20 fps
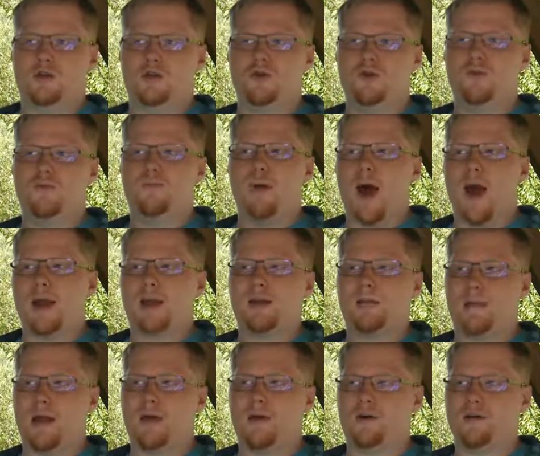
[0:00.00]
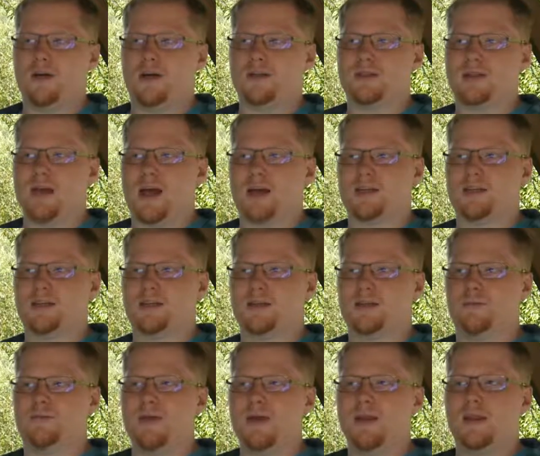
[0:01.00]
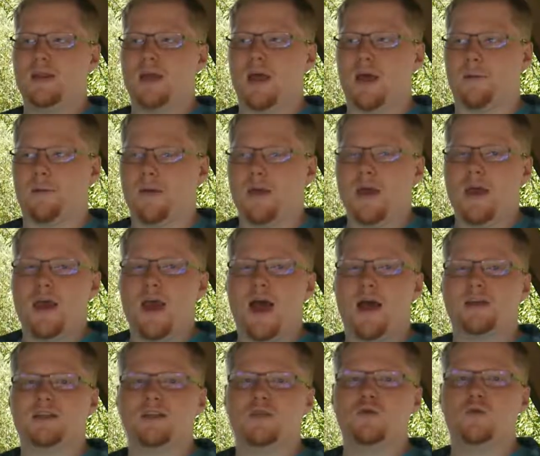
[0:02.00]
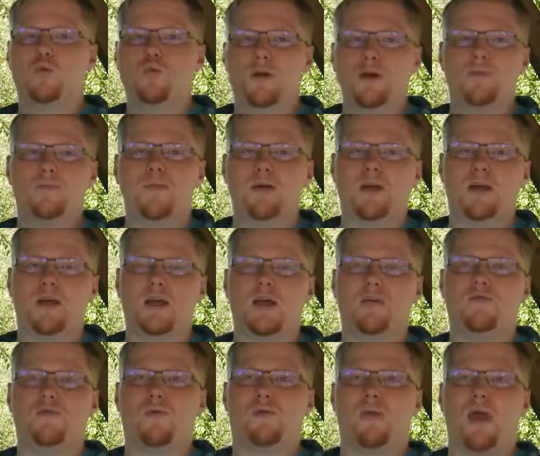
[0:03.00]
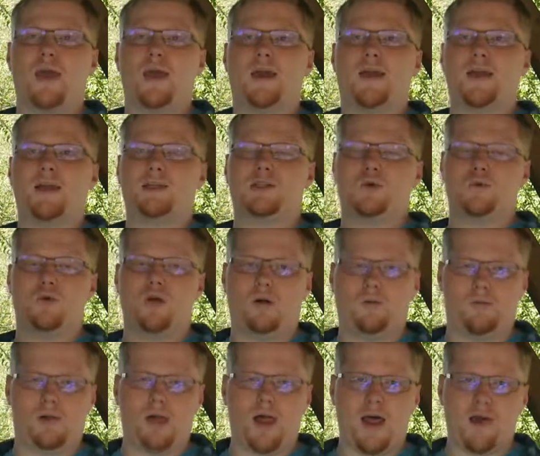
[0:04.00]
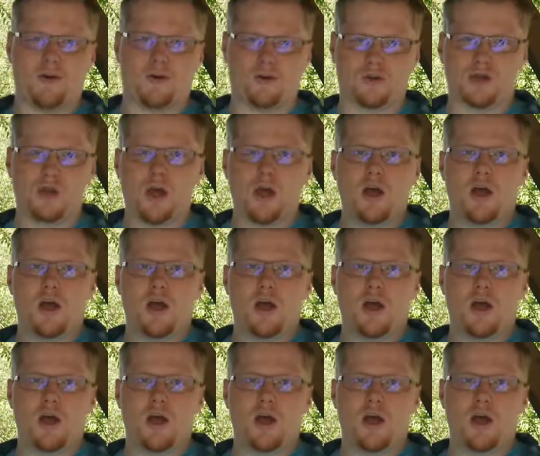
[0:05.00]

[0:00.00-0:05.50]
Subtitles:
to buy into microtransactions to beat them as you would be if you're playing against real players.